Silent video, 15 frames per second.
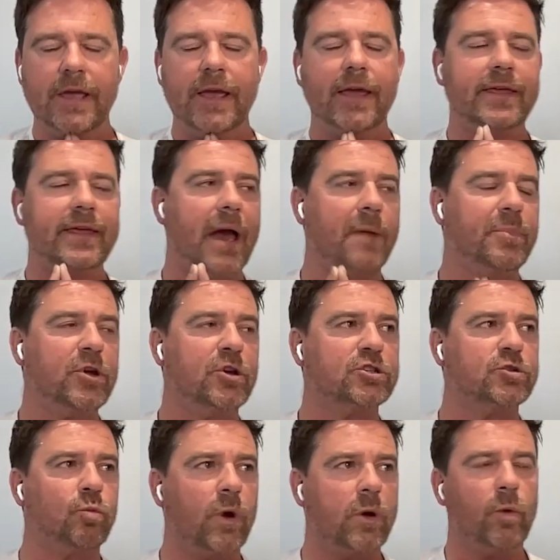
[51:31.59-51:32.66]
Yeah,
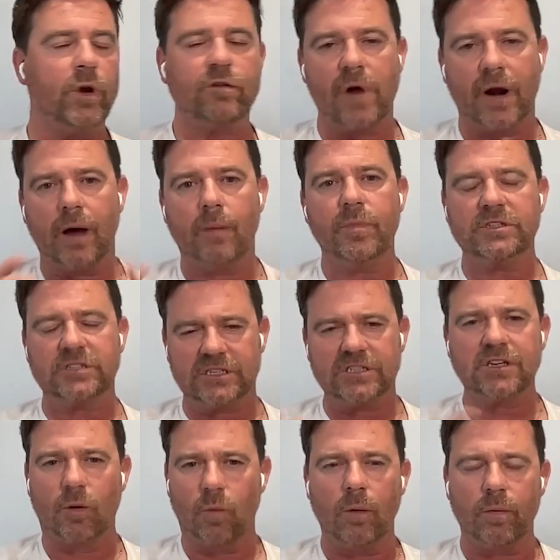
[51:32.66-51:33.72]
because we'd run our business
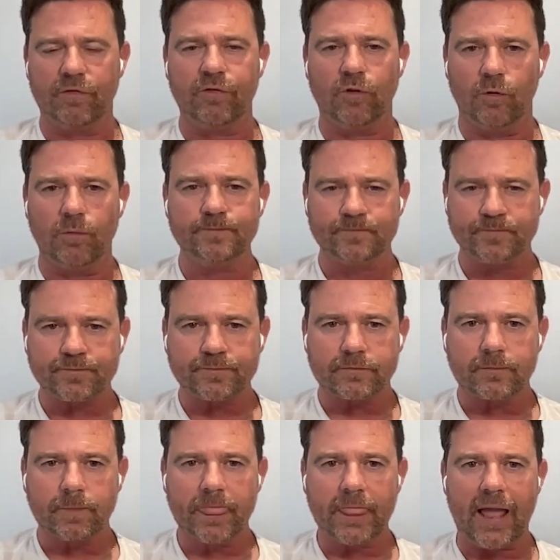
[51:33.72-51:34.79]
so well before
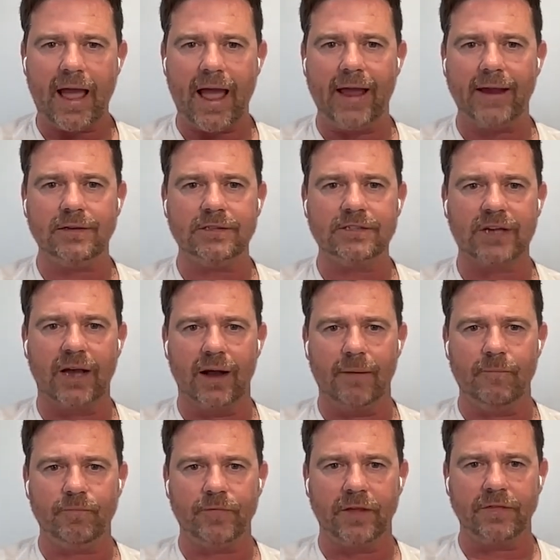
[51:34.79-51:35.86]
and
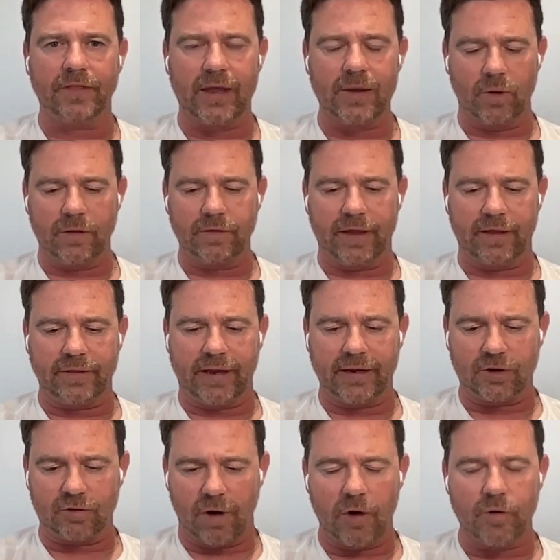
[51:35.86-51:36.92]
um, that they were they,
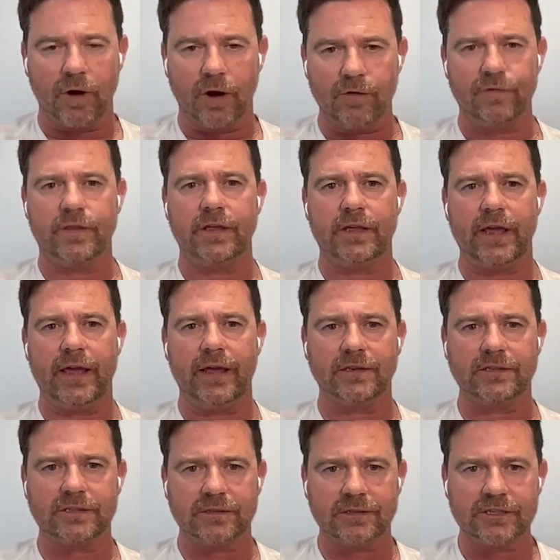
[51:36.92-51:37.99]
would grown over the
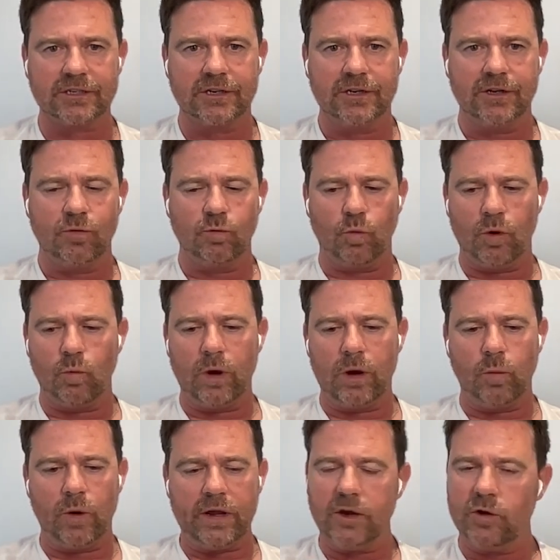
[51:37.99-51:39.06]
years, and we
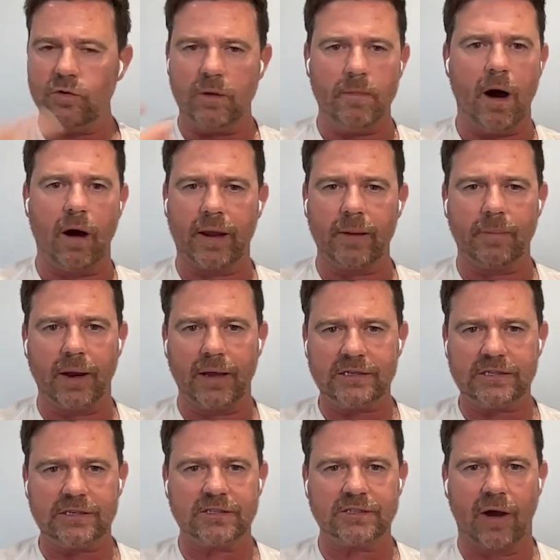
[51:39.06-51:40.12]
we knew the
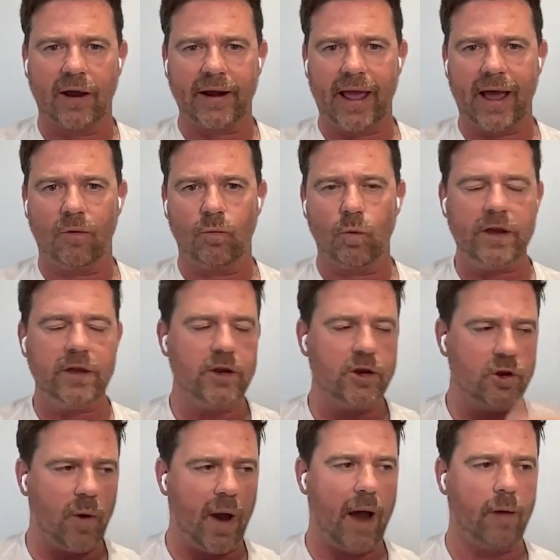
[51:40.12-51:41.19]
marketplace inside out. We
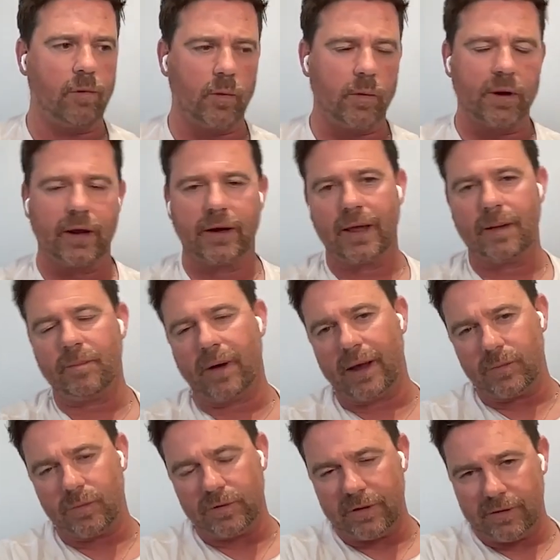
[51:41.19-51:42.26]
knew how we were going to get
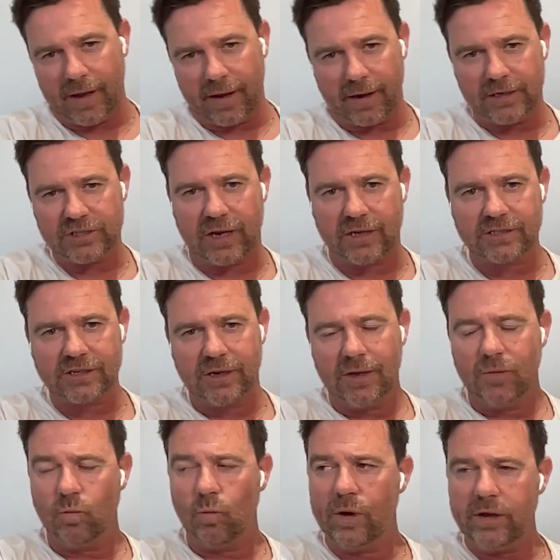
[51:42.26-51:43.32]
paid within the NHS.
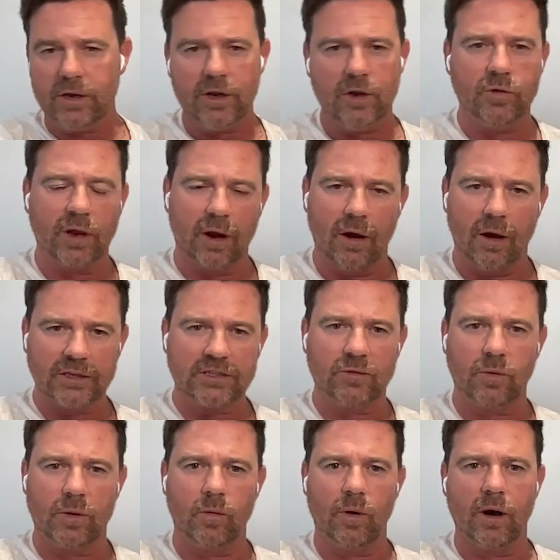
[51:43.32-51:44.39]
We knew the clients that
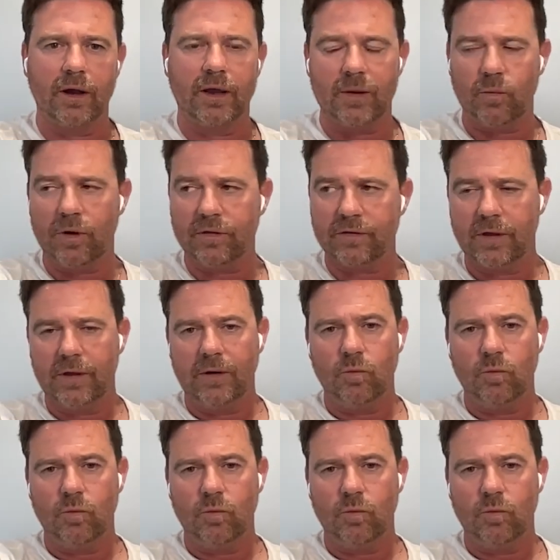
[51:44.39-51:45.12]
we were working with.